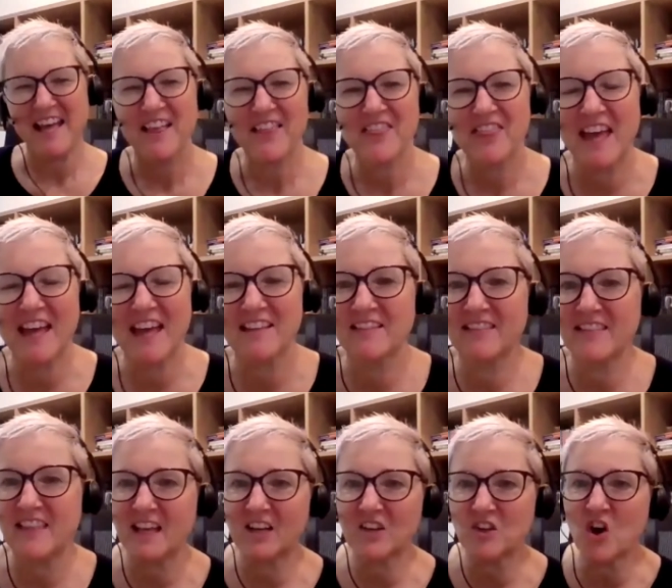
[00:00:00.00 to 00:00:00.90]

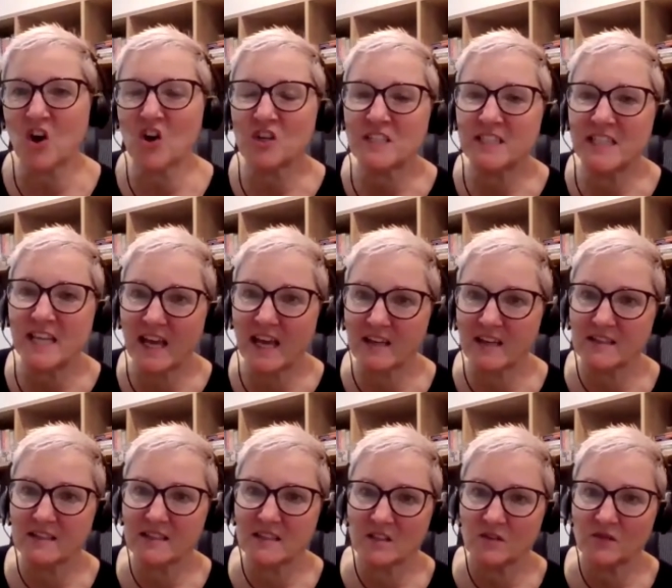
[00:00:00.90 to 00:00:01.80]
that
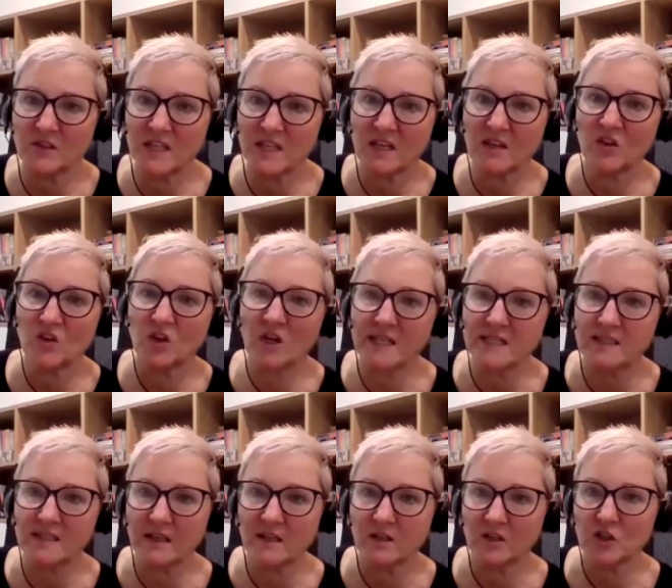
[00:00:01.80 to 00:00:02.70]
context of the
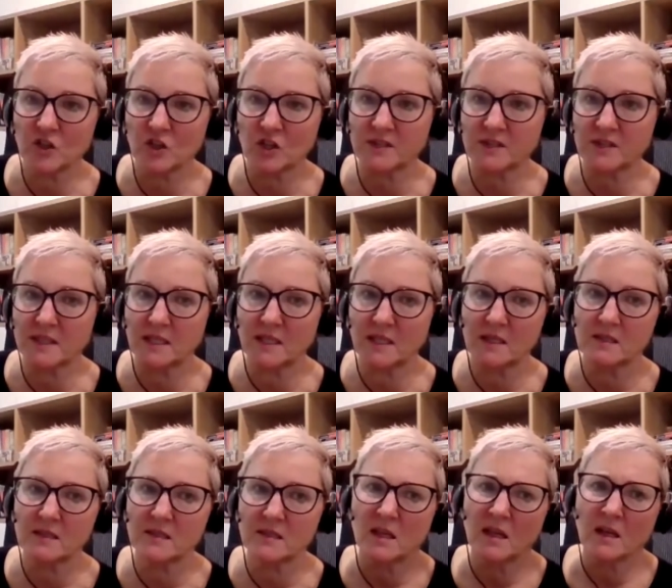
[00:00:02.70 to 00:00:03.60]
increasing
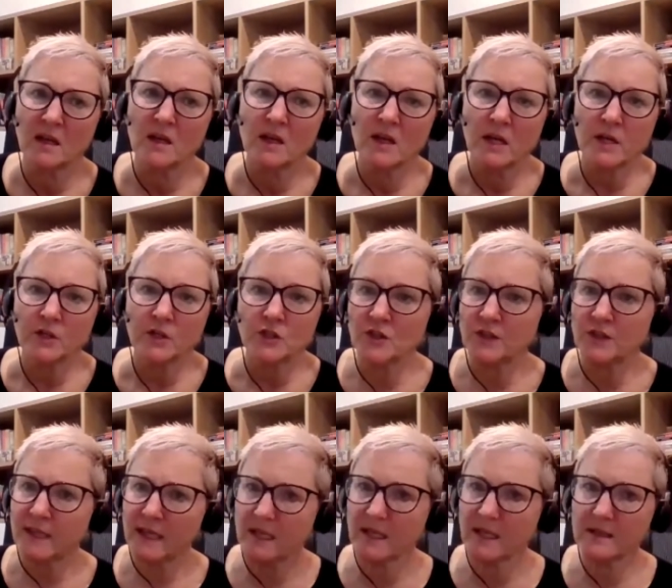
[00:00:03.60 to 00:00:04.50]
atrocities, do you
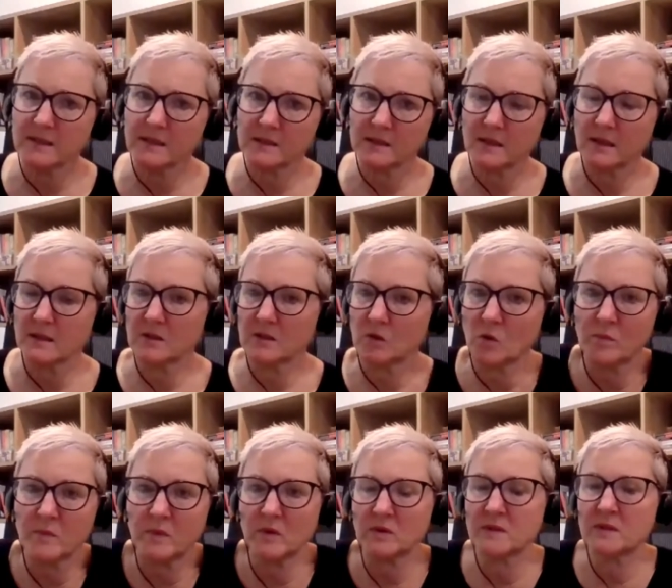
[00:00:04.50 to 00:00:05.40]
think it's
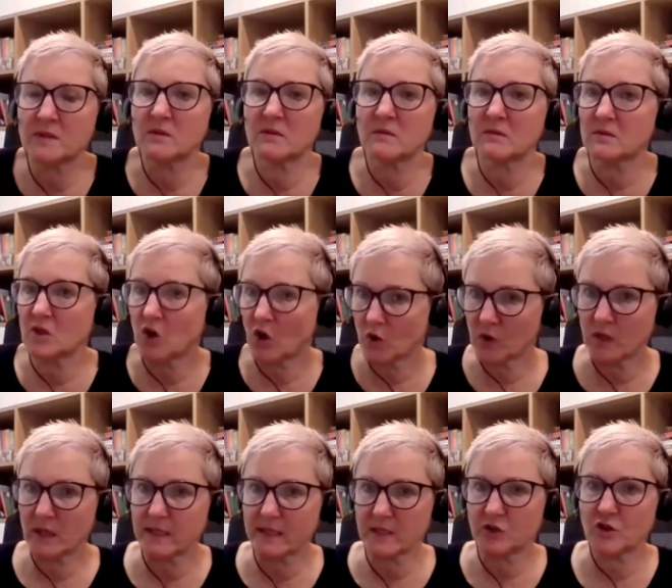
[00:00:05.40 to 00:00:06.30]
almost
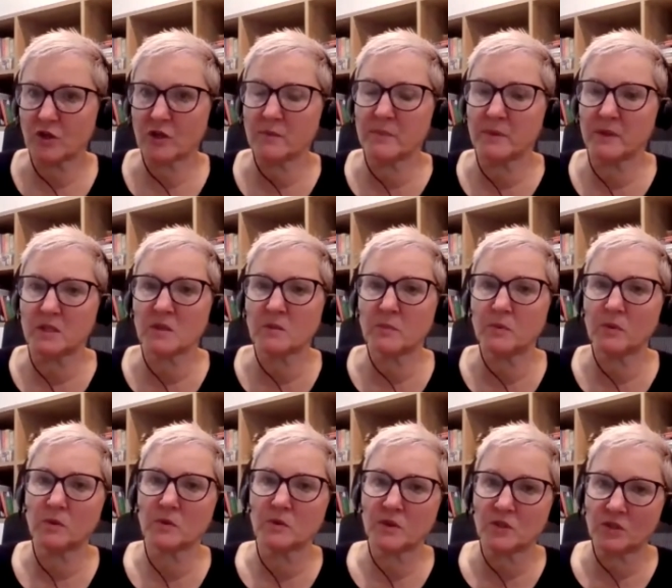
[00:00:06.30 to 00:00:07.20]
totally
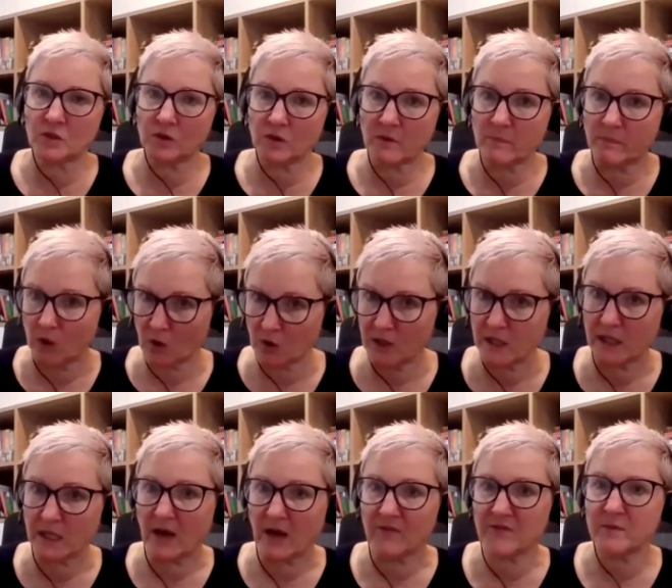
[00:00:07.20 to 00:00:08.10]
attributable to the Modi
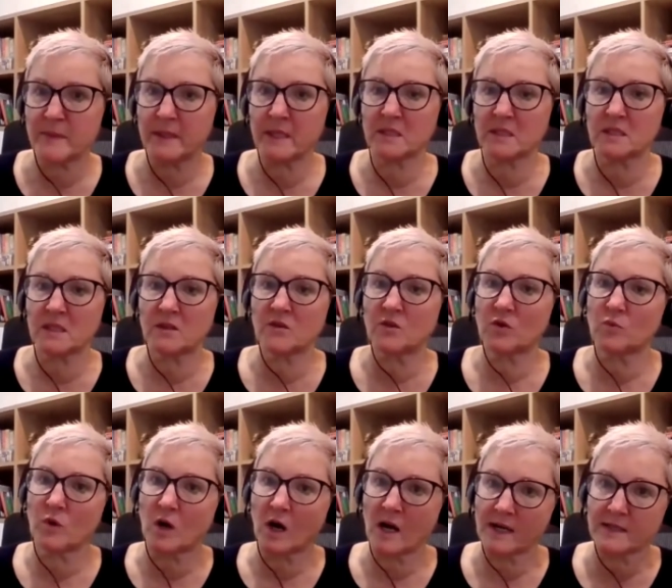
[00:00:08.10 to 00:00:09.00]
government and the
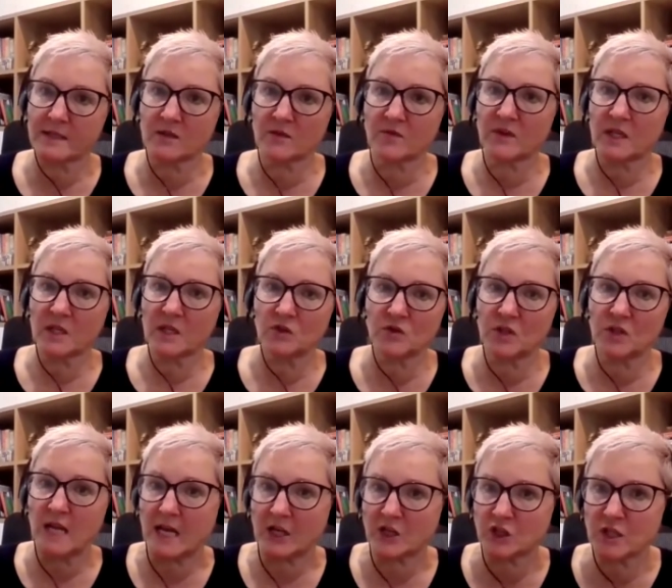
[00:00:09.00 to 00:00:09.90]
rise of Hindu
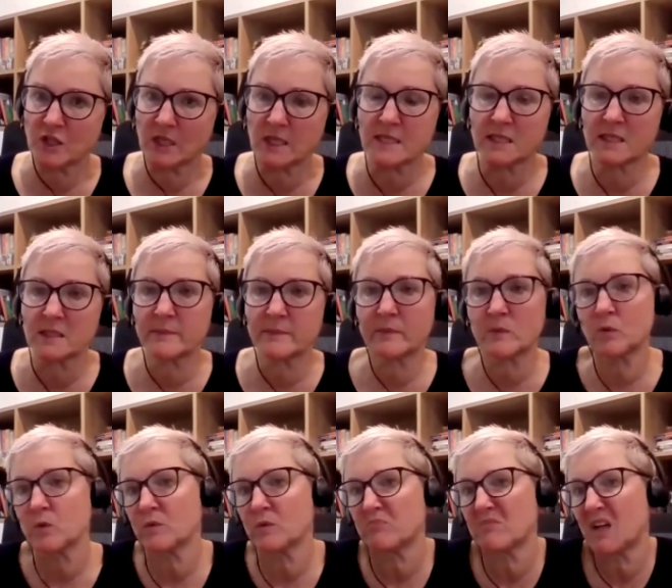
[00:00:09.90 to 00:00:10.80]
nationalism,
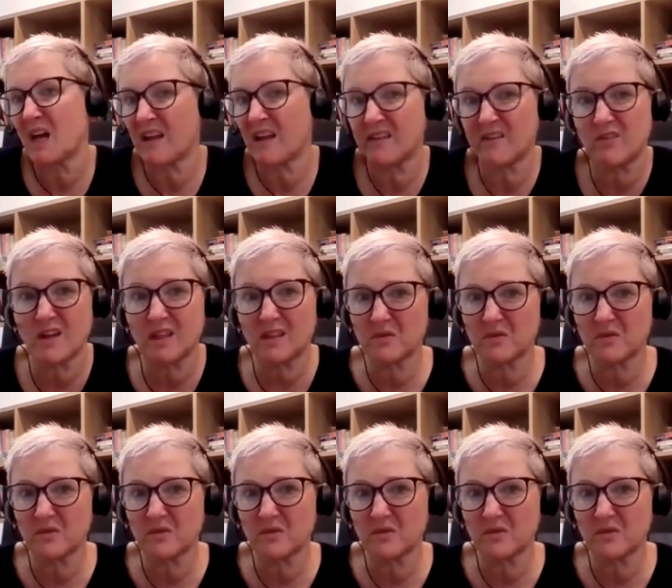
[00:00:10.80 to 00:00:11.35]
or are there other